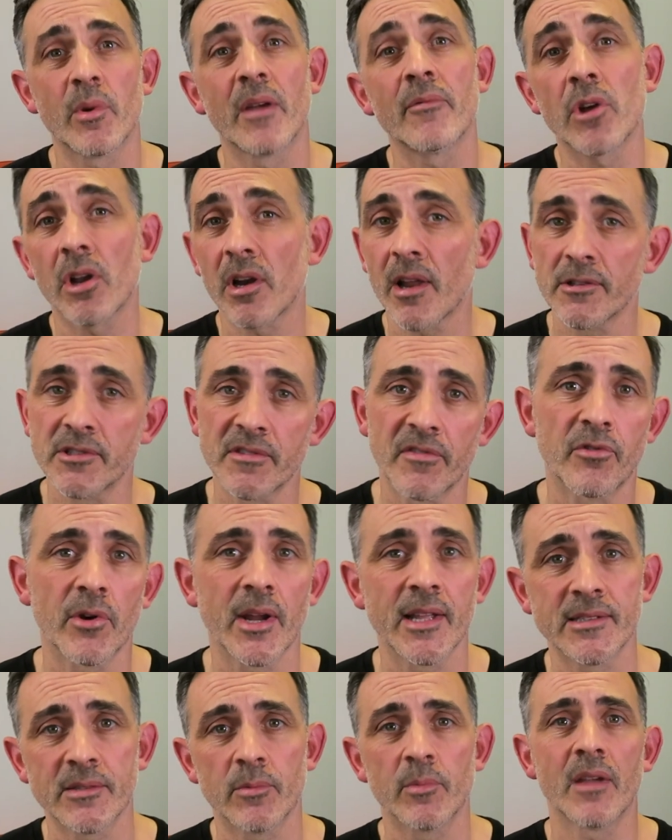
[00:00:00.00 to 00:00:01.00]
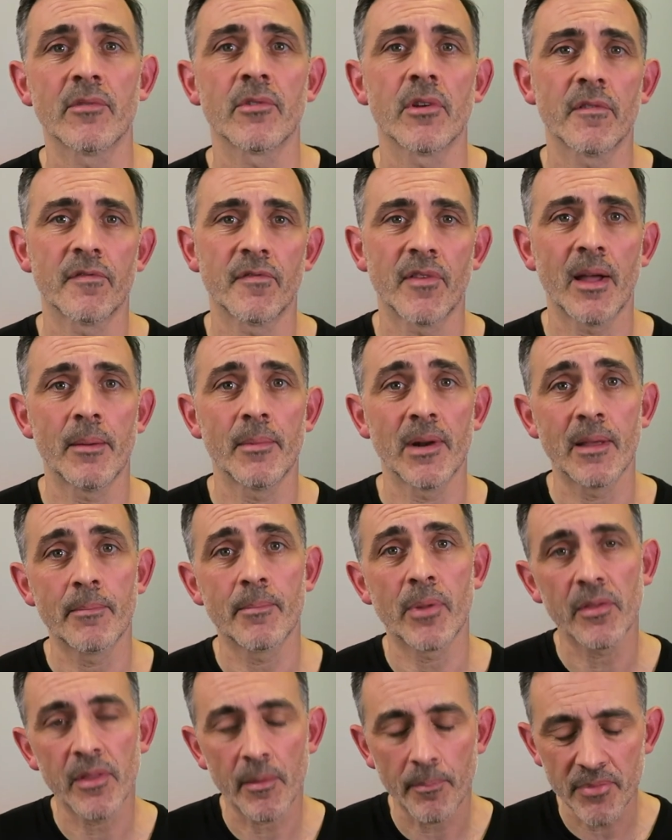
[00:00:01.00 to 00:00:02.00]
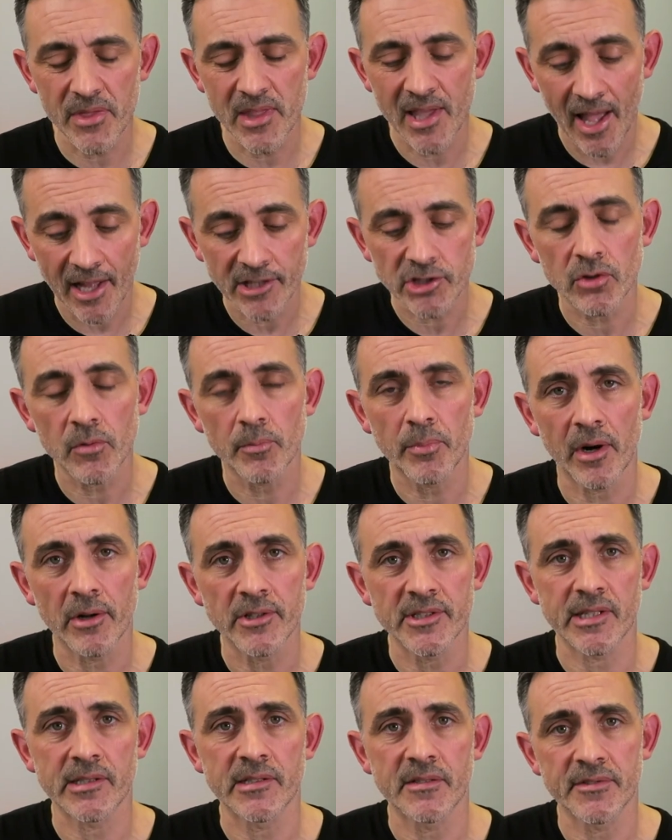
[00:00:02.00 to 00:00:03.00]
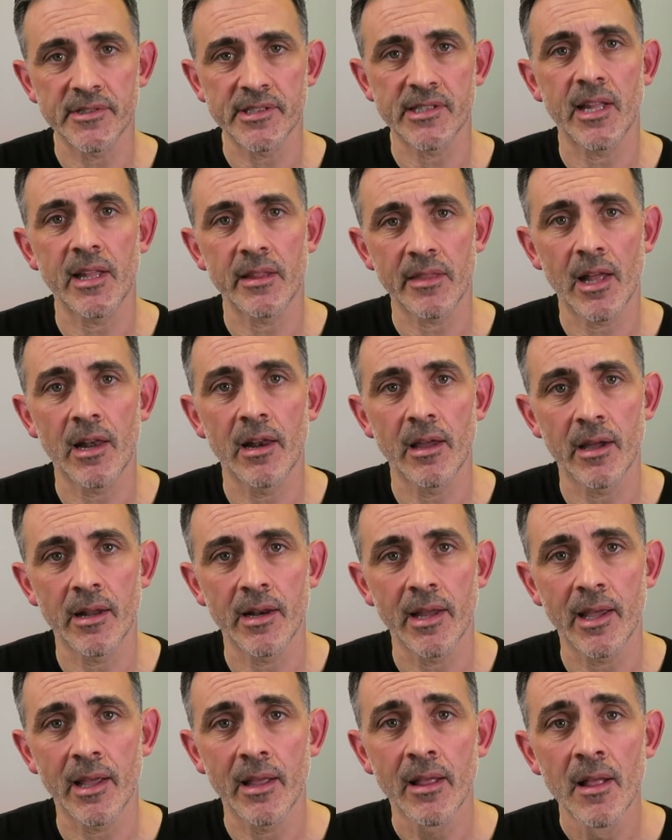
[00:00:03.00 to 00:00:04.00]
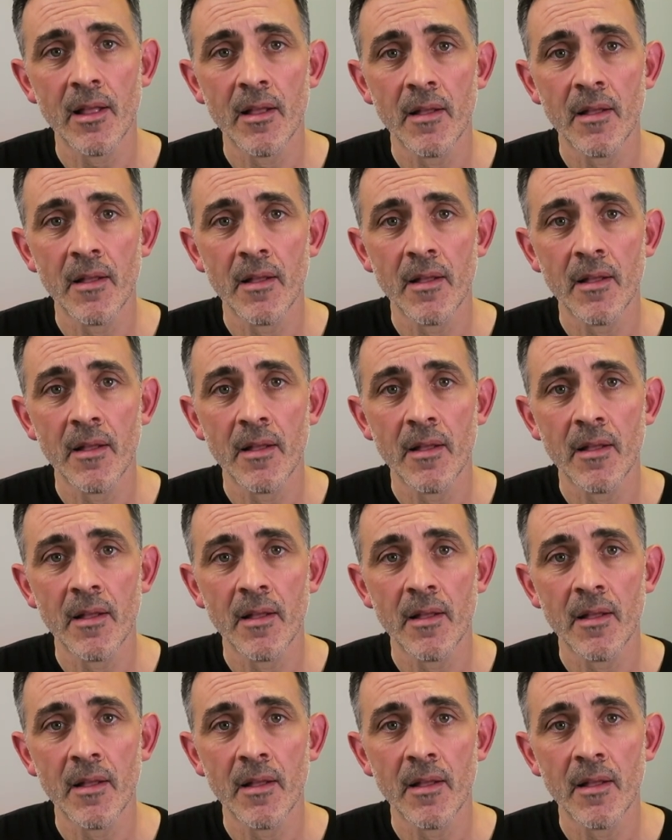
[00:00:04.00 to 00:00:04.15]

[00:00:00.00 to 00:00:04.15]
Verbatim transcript: we haven't got loads of friends and we haven't got family, but the actual process of sitting there learning,